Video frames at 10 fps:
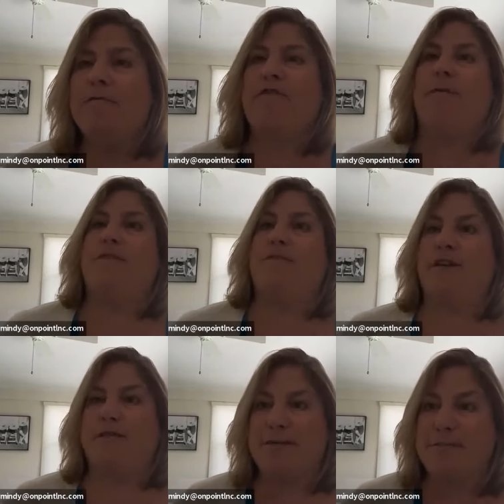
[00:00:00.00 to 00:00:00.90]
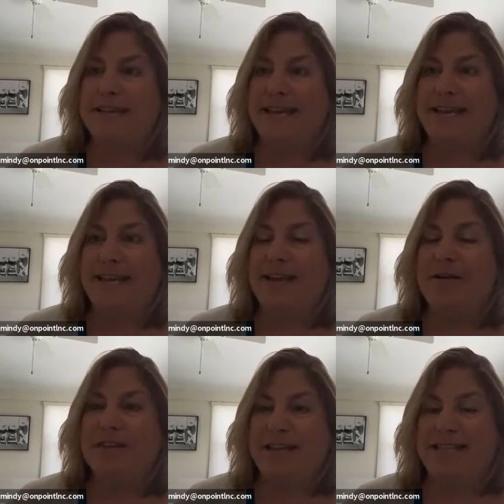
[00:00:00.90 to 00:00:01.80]
from the very beginning
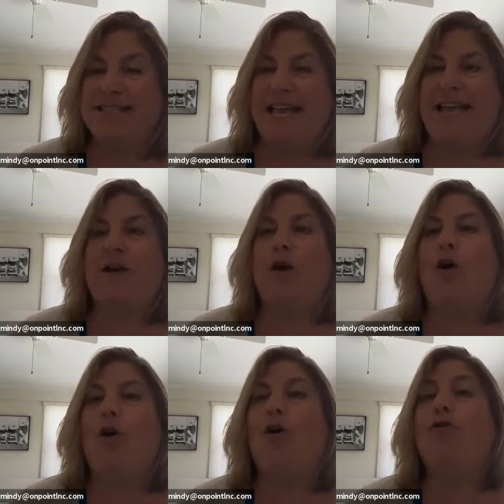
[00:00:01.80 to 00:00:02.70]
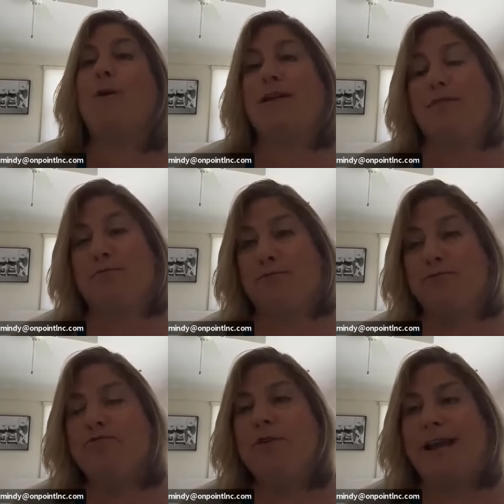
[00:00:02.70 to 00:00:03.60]
of intake all the way
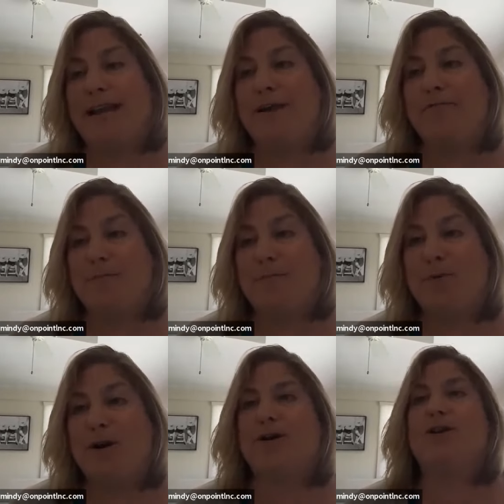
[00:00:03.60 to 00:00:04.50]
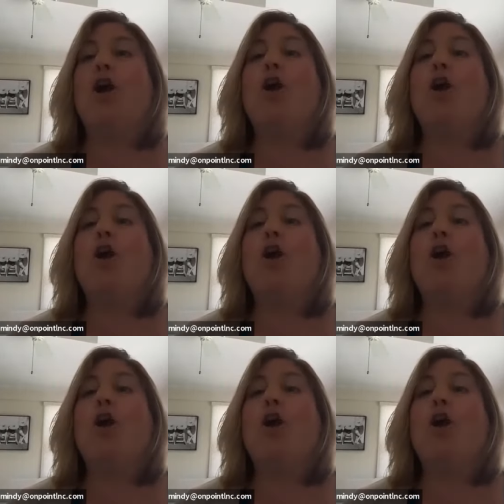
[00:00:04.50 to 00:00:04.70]
through writing a report